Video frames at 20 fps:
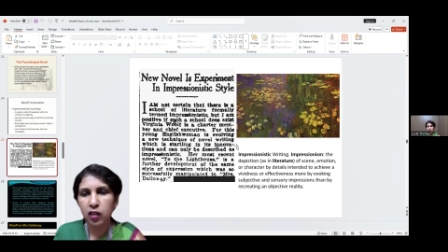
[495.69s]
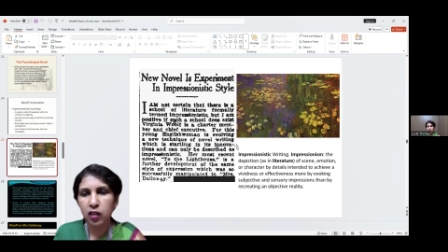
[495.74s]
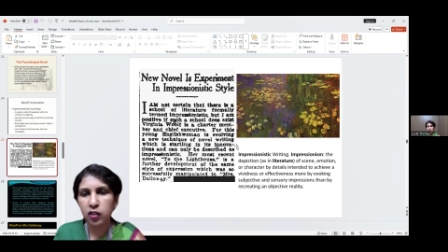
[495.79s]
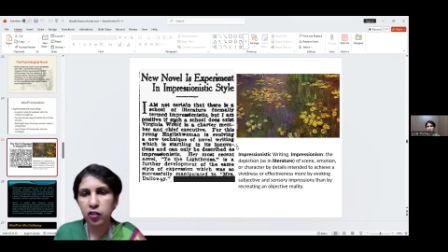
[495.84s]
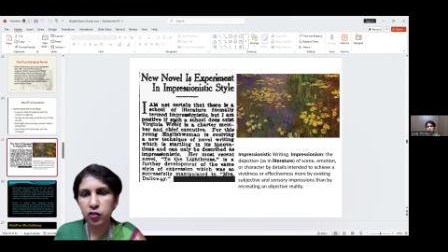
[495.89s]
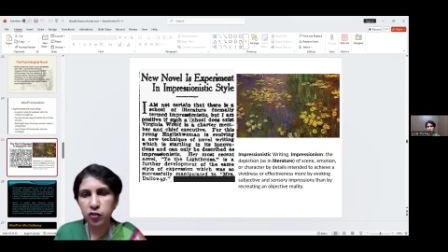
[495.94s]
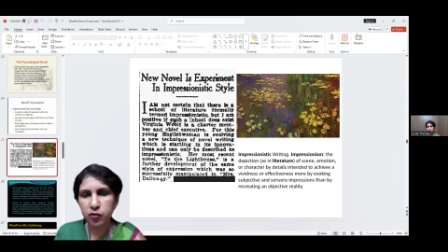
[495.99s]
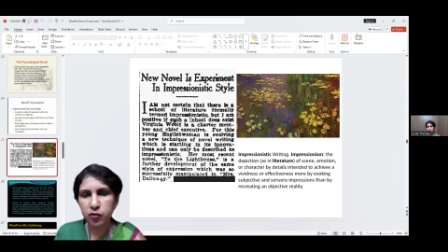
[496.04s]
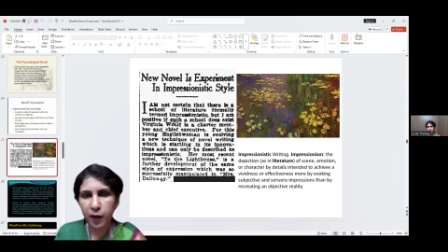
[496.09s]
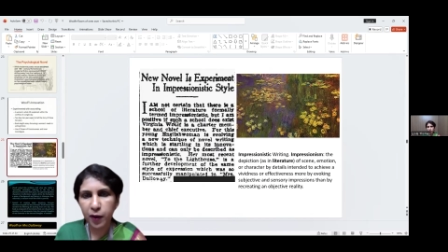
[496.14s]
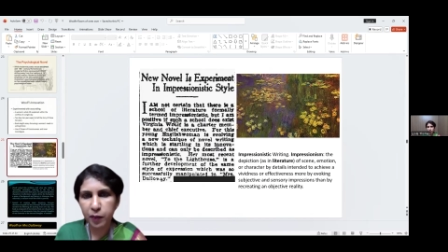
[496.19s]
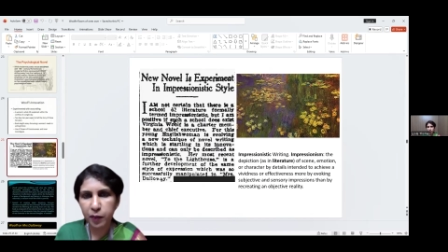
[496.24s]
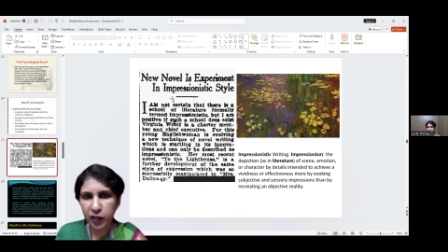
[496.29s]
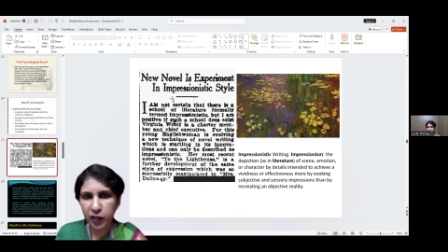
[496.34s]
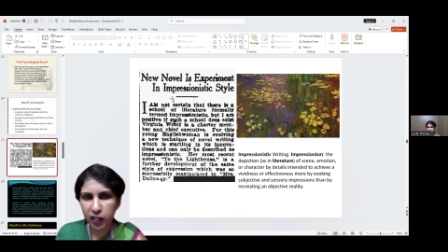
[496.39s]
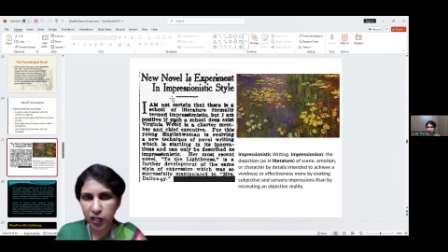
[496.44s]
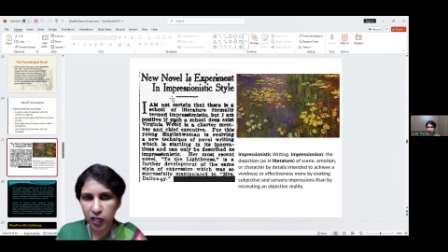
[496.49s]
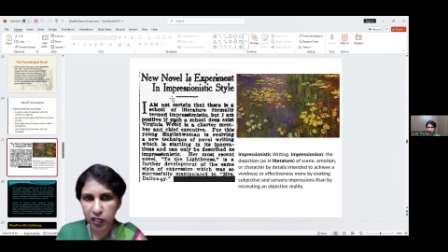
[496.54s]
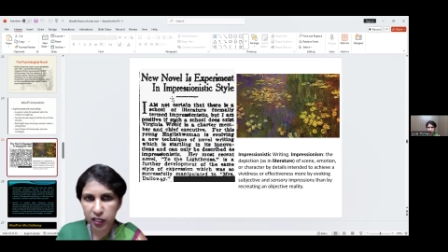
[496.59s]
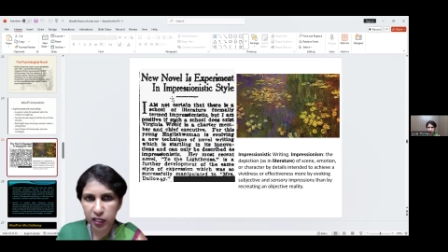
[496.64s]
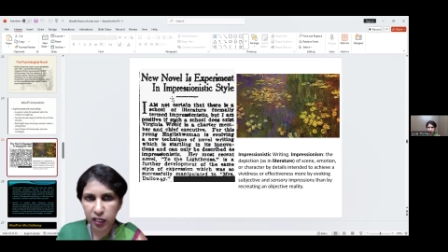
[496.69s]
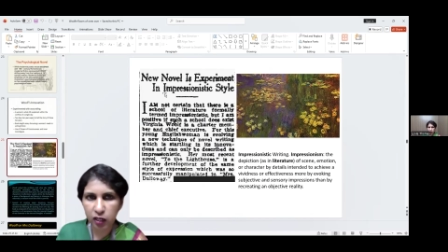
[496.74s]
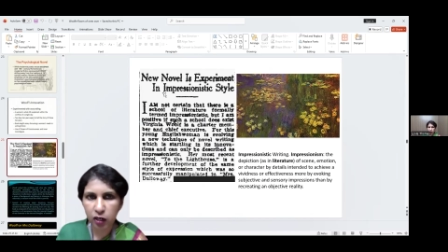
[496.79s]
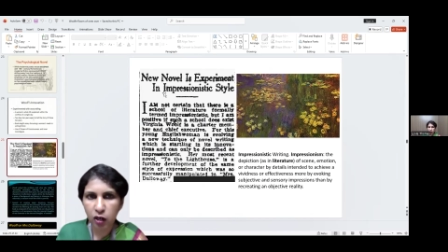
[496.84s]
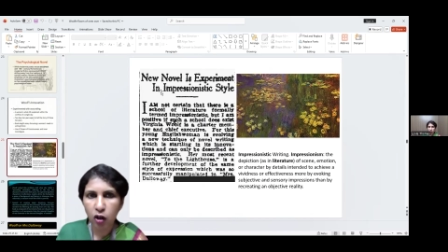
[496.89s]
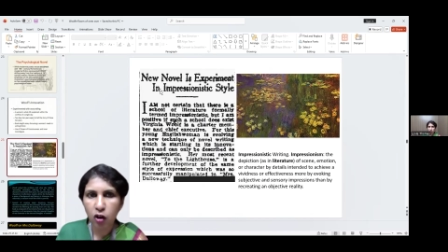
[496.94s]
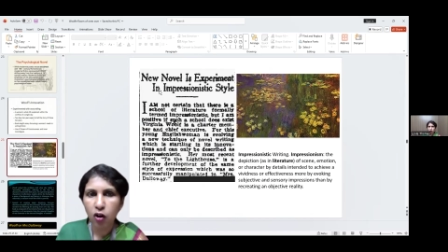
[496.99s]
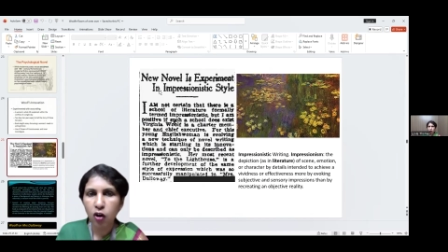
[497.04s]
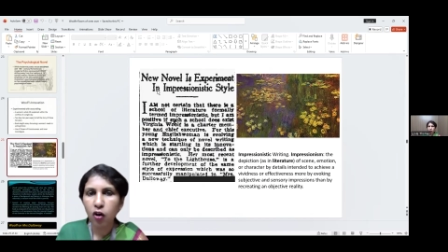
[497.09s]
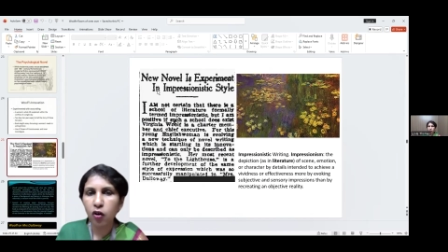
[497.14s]
newspaper
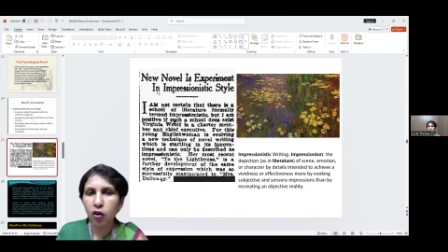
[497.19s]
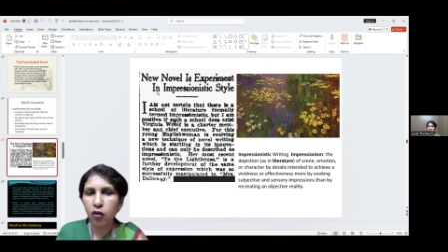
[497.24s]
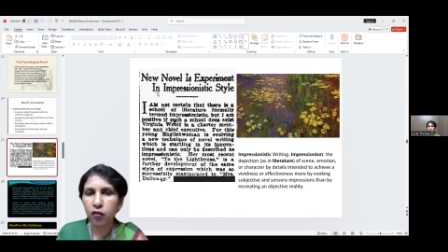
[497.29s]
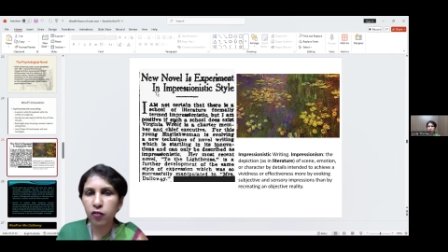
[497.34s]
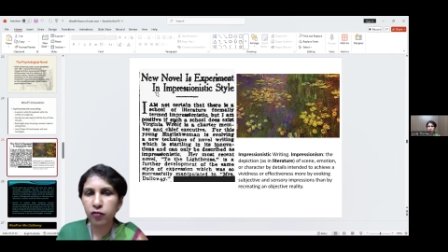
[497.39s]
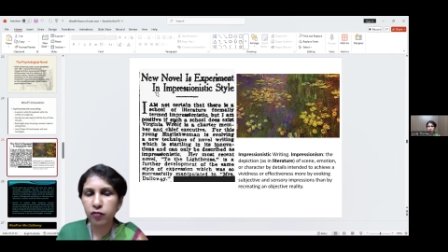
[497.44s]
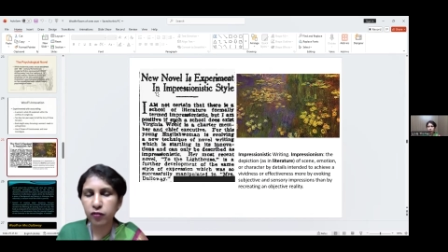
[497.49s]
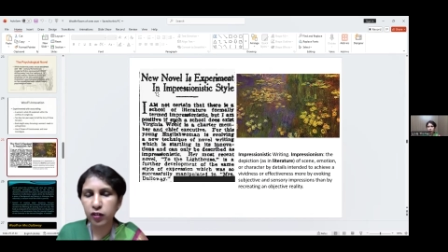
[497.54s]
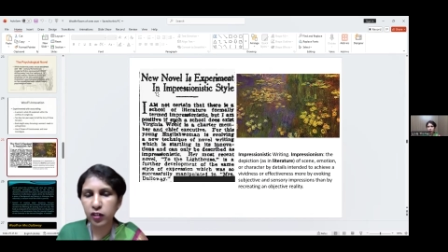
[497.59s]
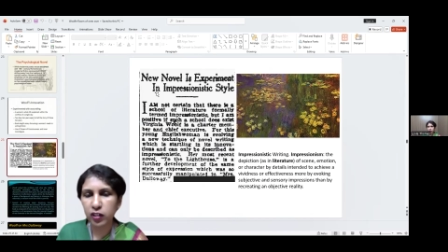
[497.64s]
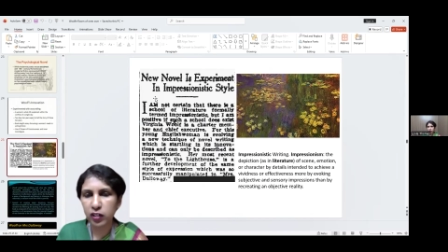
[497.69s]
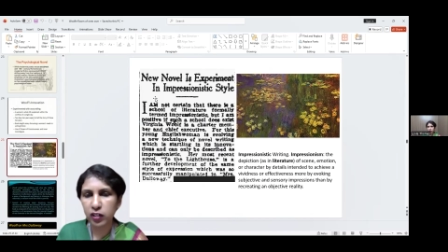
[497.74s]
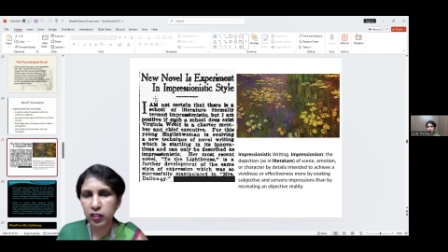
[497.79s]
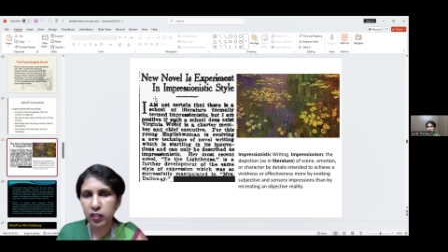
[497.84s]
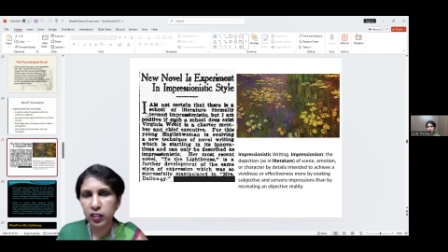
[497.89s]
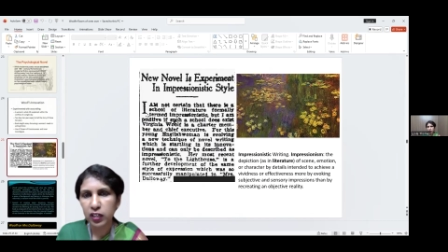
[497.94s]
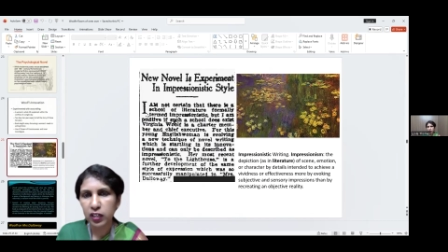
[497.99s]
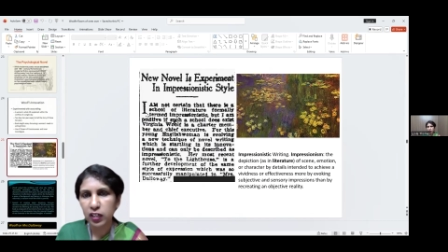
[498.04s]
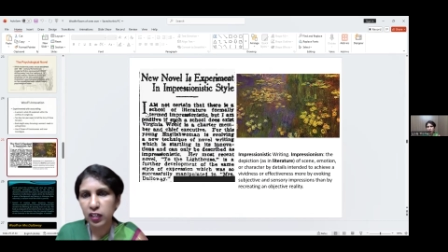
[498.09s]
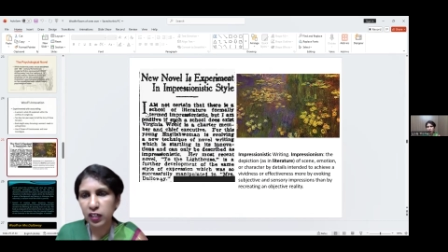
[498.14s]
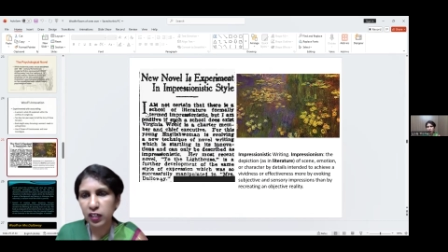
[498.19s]
cutting of a